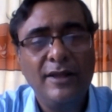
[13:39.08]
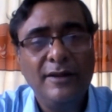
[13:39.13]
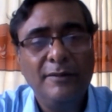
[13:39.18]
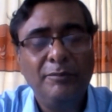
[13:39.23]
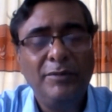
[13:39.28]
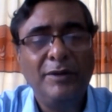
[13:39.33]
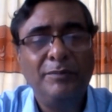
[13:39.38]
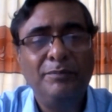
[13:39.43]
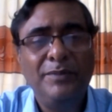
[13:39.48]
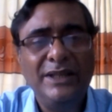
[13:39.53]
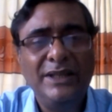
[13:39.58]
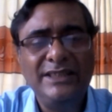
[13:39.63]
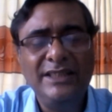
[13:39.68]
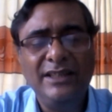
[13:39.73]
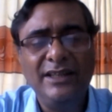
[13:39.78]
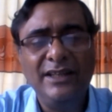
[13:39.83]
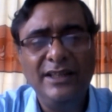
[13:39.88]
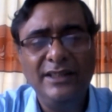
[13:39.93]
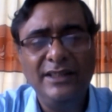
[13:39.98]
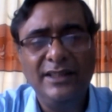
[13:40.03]
But
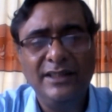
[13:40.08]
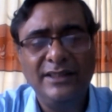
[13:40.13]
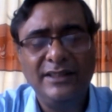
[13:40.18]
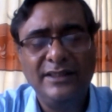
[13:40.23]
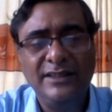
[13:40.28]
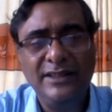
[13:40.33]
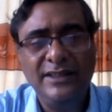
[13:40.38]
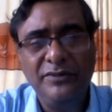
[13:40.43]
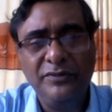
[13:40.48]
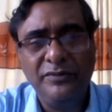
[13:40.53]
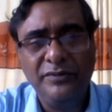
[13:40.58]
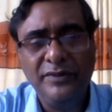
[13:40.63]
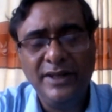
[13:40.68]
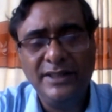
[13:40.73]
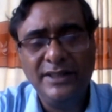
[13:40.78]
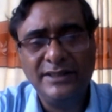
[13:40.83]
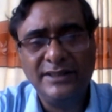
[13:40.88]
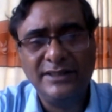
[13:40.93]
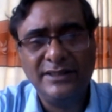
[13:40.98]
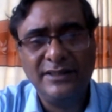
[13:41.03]
basically the
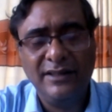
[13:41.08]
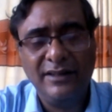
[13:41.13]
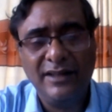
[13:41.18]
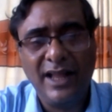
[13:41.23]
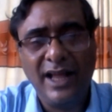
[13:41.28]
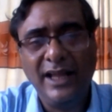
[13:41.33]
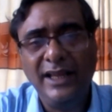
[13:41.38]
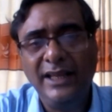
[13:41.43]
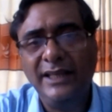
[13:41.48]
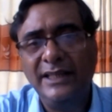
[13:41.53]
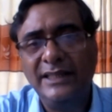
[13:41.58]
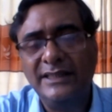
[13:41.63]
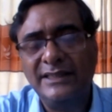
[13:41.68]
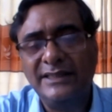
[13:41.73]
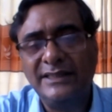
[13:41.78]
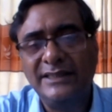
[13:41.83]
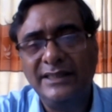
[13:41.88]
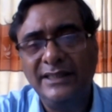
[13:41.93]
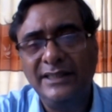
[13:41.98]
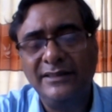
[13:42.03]
difference
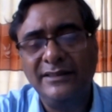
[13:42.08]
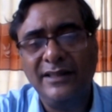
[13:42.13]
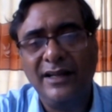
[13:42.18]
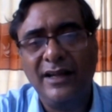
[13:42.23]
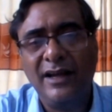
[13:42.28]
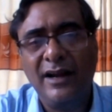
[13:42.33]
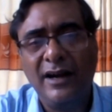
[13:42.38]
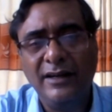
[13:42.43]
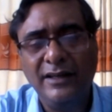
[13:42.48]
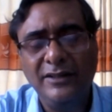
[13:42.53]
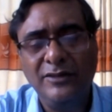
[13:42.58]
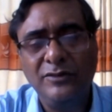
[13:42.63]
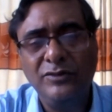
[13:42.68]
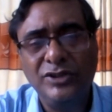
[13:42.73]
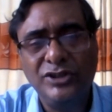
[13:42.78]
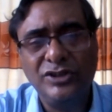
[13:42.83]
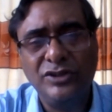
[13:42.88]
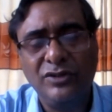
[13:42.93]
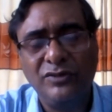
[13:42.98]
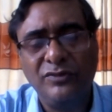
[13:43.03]
lies in the
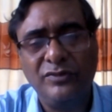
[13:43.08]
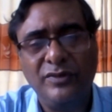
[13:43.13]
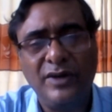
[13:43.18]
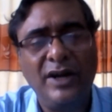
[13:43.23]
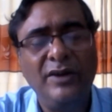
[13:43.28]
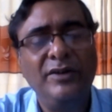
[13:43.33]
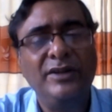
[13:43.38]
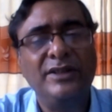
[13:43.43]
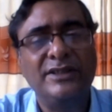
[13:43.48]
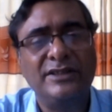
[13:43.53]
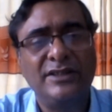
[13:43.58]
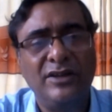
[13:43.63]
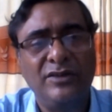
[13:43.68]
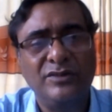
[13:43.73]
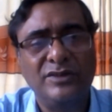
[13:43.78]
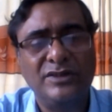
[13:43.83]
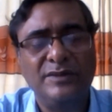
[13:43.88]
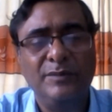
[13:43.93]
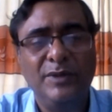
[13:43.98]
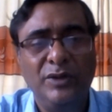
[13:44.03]
articulation of vowel
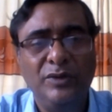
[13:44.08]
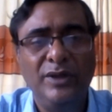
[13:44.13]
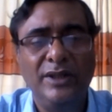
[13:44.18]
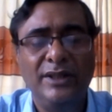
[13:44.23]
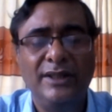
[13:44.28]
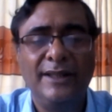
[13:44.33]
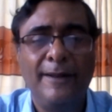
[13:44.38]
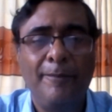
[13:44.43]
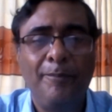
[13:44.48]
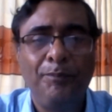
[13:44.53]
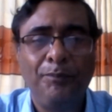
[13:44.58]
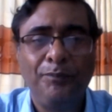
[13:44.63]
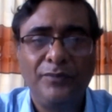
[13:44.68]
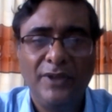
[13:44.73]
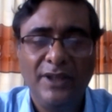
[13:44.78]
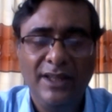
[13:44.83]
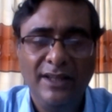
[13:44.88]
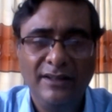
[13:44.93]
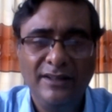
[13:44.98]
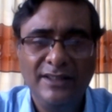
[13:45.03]
sounds between the
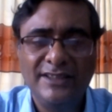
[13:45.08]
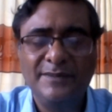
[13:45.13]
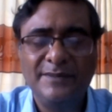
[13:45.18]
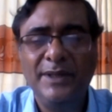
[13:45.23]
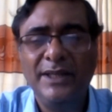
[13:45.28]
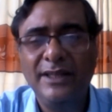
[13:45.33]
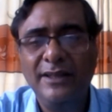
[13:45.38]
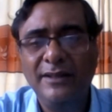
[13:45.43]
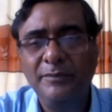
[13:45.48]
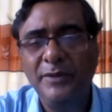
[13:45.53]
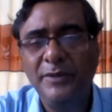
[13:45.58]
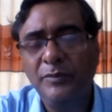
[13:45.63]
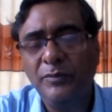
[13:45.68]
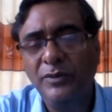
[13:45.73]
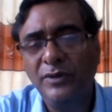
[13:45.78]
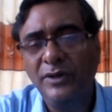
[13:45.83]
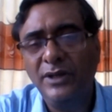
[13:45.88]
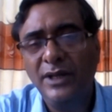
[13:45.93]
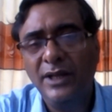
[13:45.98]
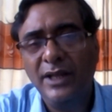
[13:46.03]
English speaking
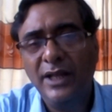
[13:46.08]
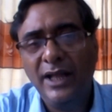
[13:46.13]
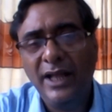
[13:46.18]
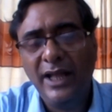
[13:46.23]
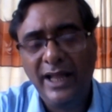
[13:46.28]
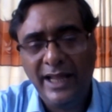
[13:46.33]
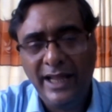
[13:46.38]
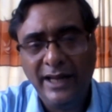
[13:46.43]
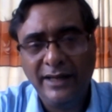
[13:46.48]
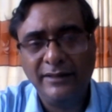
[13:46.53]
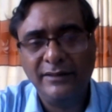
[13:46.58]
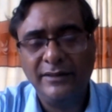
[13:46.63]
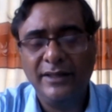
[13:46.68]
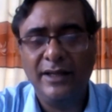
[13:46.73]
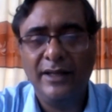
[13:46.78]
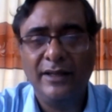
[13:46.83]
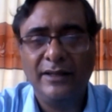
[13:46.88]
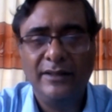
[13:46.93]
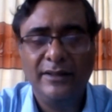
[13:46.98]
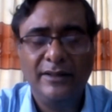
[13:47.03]
people and
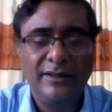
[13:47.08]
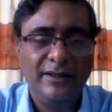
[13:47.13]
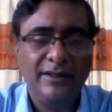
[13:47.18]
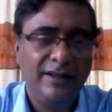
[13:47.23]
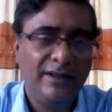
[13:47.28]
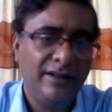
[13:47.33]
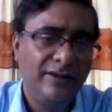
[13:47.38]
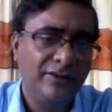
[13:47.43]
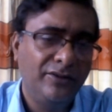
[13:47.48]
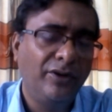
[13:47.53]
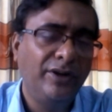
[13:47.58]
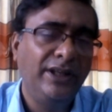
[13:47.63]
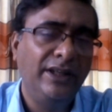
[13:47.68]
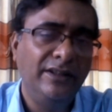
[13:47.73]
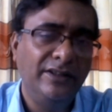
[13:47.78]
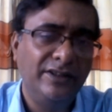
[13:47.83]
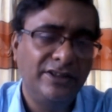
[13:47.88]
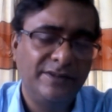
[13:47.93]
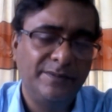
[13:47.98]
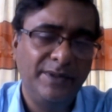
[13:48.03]
the
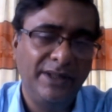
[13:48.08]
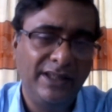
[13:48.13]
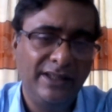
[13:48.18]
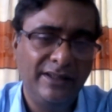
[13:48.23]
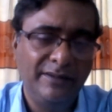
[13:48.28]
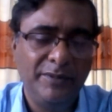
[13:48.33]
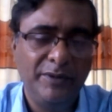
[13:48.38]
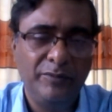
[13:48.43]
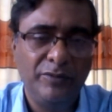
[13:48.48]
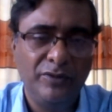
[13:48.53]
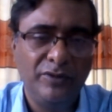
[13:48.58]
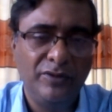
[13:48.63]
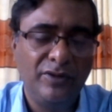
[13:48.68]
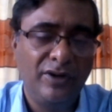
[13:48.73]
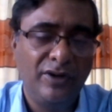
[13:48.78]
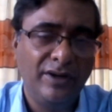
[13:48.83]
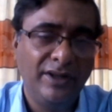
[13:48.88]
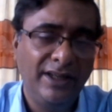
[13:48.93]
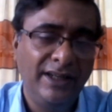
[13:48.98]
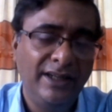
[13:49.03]
non-English speaking people,
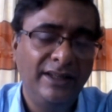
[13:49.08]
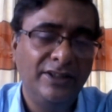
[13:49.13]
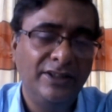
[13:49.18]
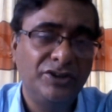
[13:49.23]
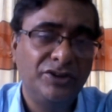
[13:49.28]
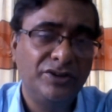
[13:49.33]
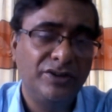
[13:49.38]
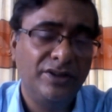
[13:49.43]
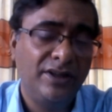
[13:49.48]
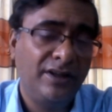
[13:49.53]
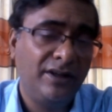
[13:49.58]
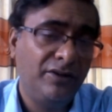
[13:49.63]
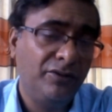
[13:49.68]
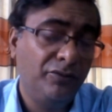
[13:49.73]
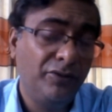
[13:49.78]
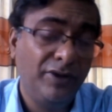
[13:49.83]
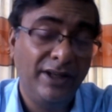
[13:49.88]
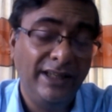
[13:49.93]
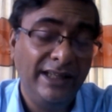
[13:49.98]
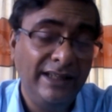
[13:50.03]
or English
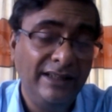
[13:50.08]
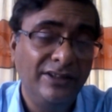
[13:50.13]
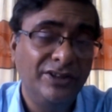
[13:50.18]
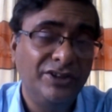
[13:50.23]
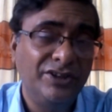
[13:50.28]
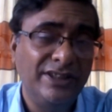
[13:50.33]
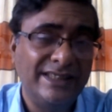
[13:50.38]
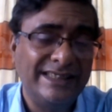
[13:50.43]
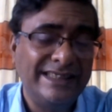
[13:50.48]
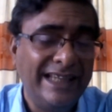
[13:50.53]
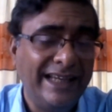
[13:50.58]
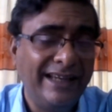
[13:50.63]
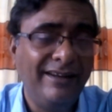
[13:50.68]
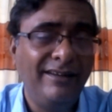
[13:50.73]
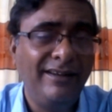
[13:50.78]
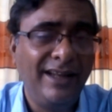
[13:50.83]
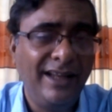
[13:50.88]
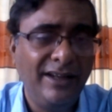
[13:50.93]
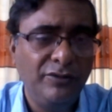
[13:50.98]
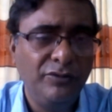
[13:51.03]
where English is
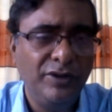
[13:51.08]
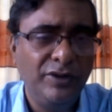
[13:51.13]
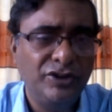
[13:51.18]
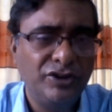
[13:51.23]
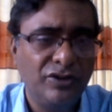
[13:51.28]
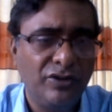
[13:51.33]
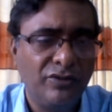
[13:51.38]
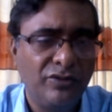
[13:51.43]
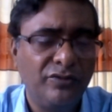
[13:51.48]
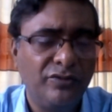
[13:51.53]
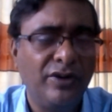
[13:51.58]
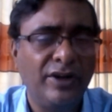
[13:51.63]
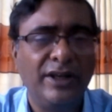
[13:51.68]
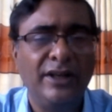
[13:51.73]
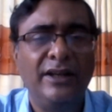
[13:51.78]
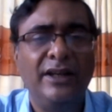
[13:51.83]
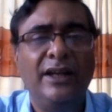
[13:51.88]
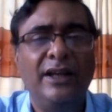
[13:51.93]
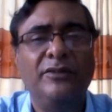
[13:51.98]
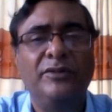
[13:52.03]
second language or foreign
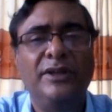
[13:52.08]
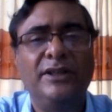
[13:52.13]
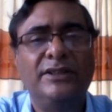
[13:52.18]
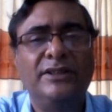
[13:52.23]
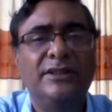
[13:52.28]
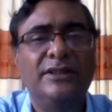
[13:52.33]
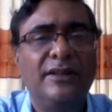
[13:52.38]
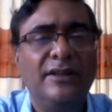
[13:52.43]
language.